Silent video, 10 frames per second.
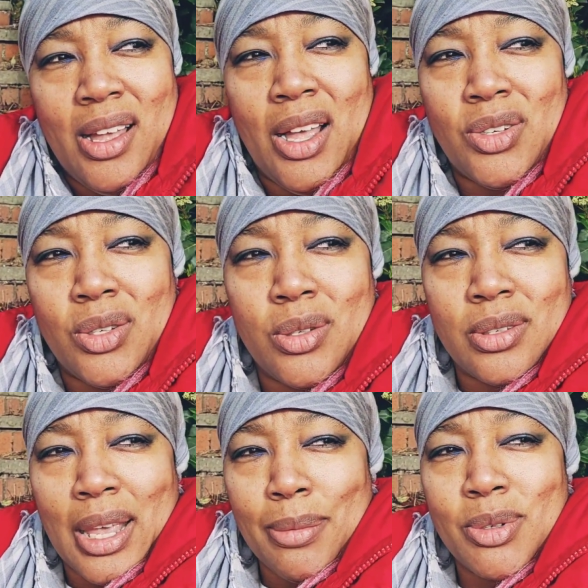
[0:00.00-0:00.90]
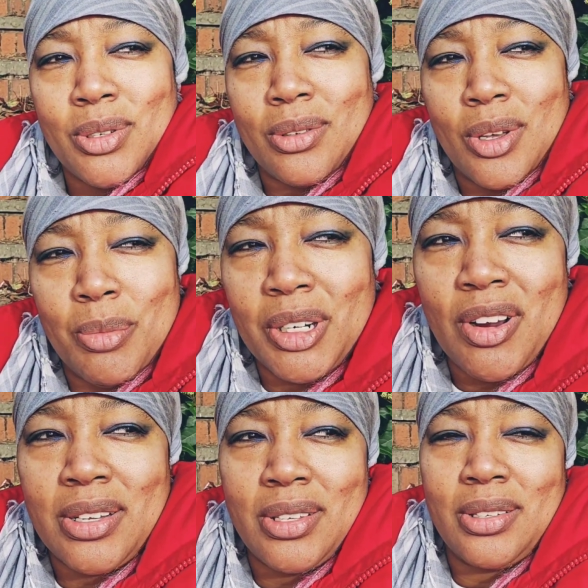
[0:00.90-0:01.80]
I just kept coming
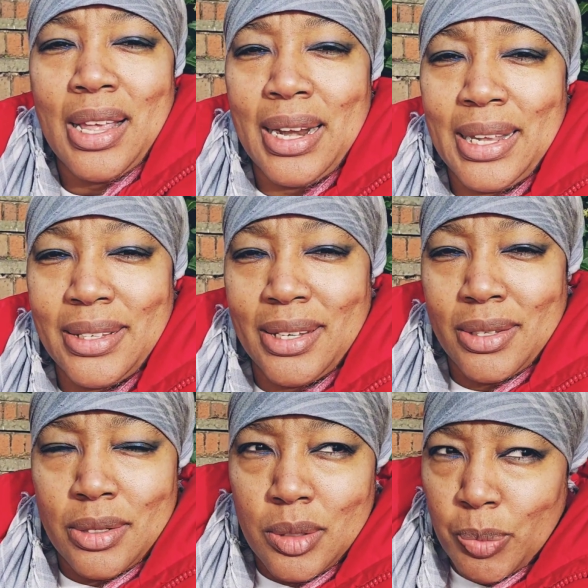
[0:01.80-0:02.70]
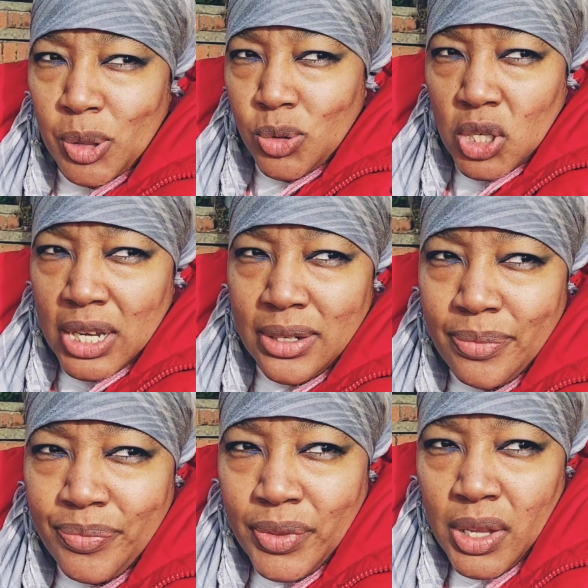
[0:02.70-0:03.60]
across this elitist bullshit,
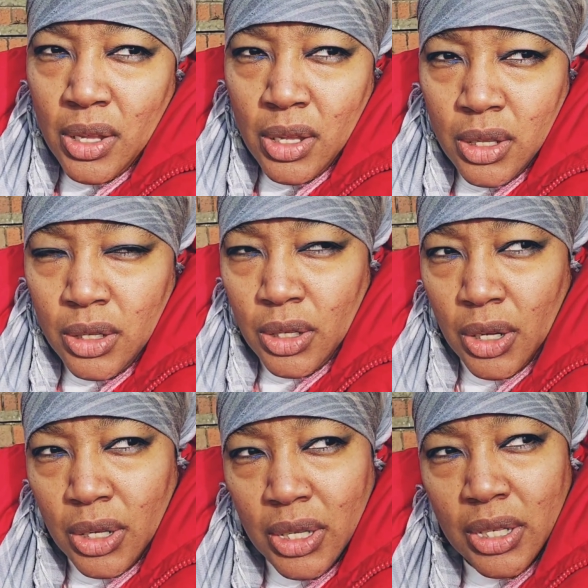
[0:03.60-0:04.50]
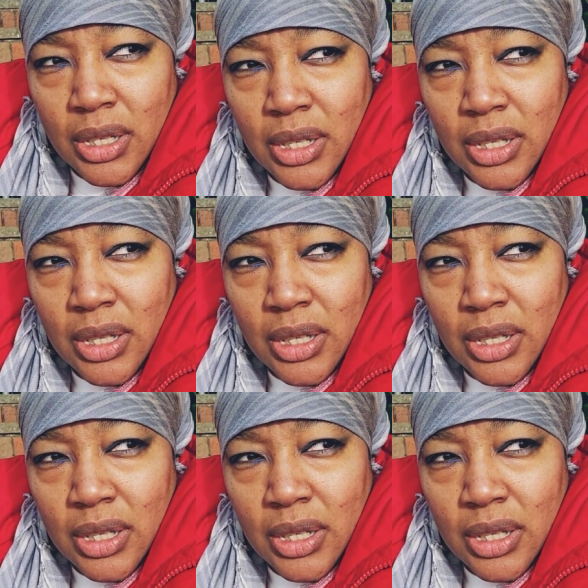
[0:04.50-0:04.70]
you know.